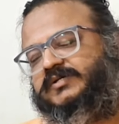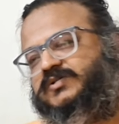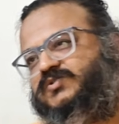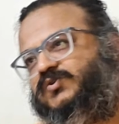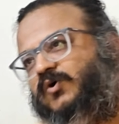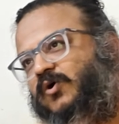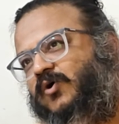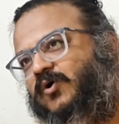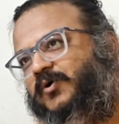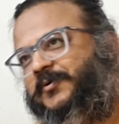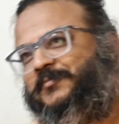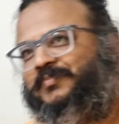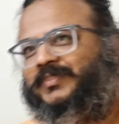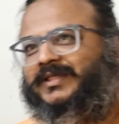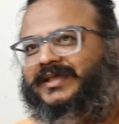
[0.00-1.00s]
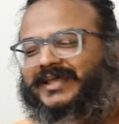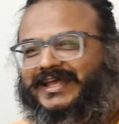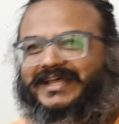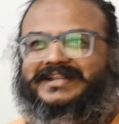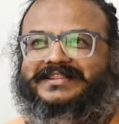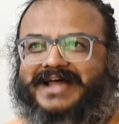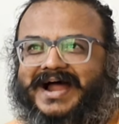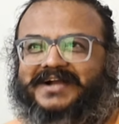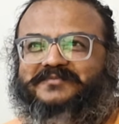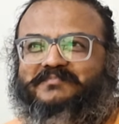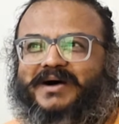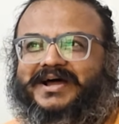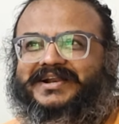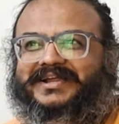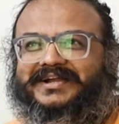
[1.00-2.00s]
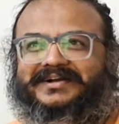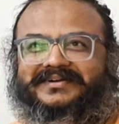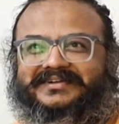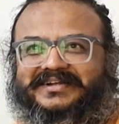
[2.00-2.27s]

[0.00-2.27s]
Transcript: So in that market,